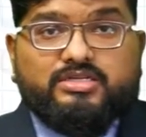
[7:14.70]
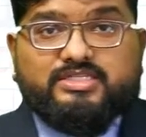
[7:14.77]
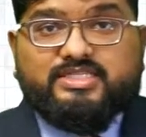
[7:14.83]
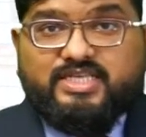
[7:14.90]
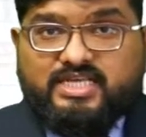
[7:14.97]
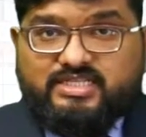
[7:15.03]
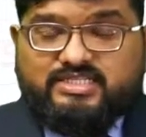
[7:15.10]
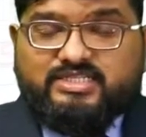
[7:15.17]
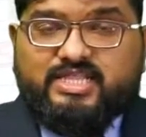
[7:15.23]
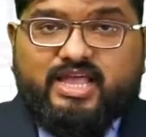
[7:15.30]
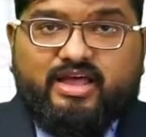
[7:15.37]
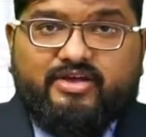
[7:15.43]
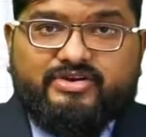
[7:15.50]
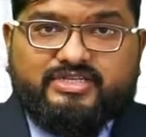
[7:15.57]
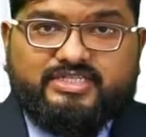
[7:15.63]
since
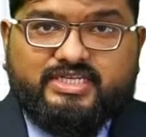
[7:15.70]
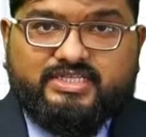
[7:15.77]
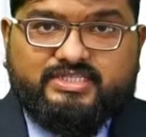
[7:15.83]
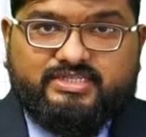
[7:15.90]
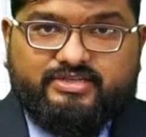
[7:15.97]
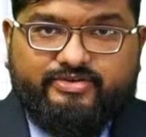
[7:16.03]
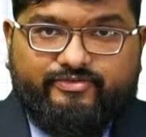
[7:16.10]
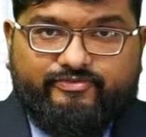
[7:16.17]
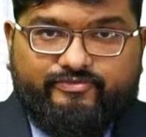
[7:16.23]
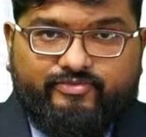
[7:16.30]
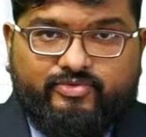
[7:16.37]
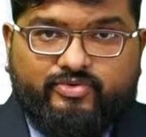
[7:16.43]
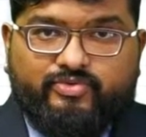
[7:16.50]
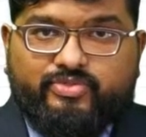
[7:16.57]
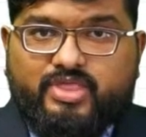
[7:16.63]
they are recessive,
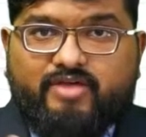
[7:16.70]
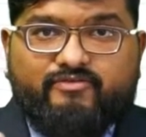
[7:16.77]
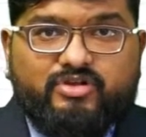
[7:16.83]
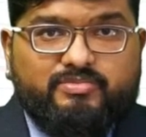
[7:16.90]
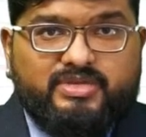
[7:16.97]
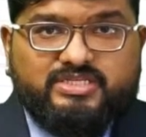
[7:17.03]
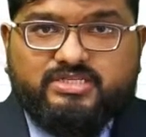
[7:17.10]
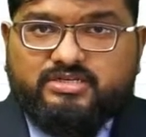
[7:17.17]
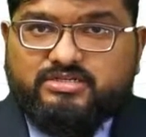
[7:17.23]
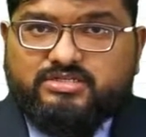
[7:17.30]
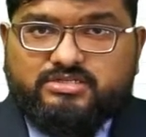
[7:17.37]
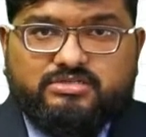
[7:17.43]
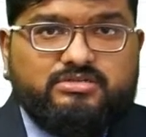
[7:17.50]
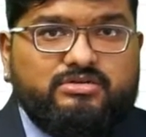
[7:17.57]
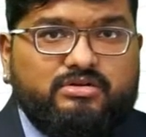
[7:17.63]
there will be
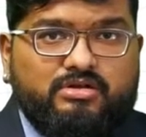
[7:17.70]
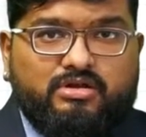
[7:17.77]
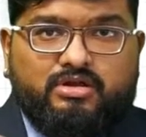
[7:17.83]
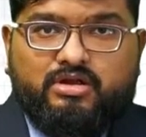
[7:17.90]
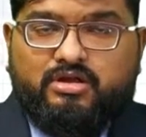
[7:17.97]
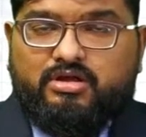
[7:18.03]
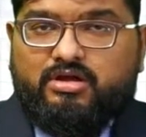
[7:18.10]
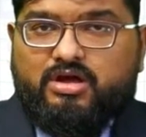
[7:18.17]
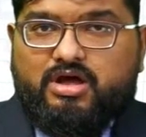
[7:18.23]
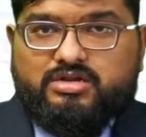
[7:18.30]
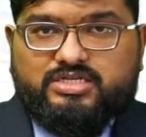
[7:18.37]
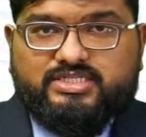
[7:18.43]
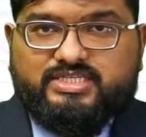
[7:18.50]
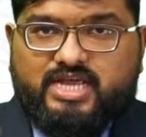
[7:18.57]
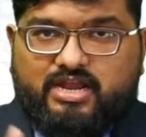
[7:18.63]
certain
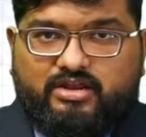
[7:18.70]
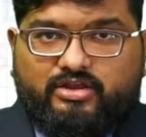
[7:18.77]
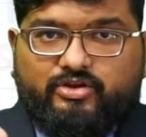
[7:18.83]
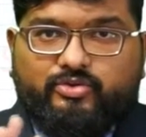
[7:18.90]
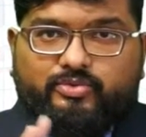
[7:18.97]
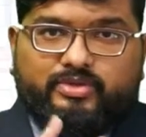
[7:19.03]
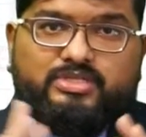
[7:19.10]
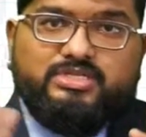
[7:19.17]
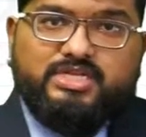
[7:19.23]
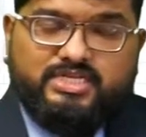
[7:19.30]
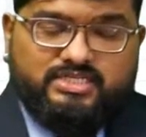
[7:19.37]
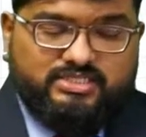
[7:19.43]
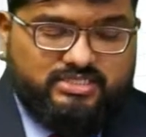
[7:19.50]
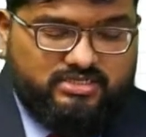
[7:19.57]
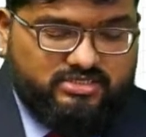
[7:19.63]
understanding to it,
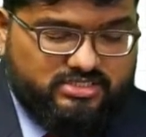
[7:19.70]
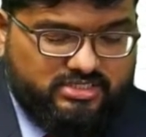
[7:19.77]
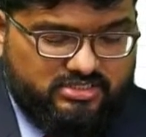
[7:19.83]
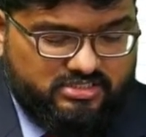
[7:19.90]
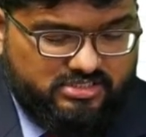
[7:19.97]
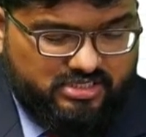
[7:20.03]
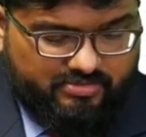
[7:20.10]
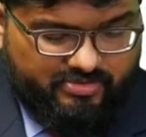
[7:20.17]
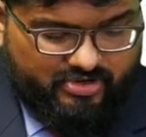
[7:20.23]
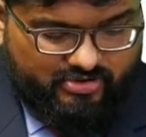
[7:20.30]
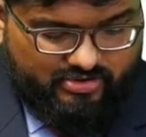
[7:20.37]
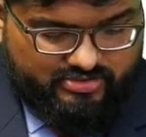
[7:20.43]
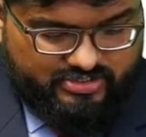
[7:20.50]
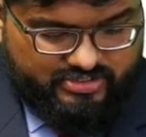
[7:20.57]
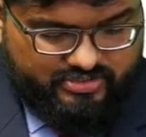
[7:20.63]
there is certain
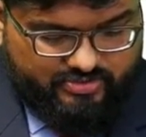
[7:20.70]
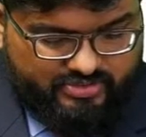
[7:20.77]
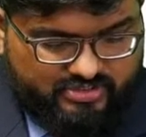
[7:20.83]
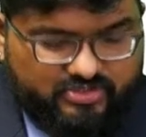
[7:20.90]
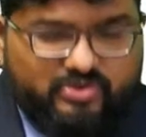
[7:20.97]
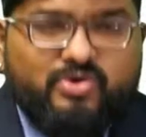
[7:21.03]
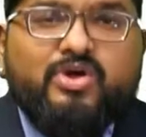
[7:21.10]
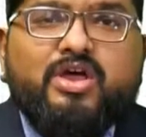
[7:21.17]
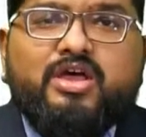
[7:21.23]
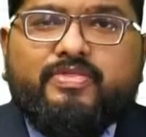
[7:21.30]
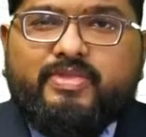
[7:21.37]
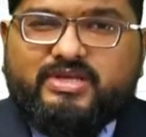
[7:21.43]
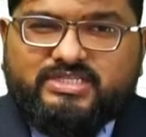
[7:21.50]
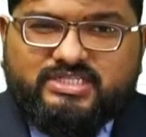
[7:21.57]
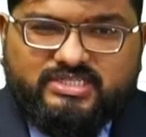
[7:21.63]
terminologies to it. So
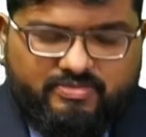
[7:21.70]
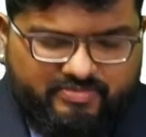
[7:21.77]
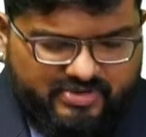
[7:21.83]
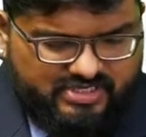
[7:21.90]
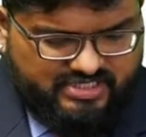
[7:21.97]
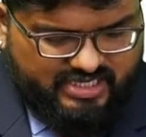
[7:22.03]
there's a simple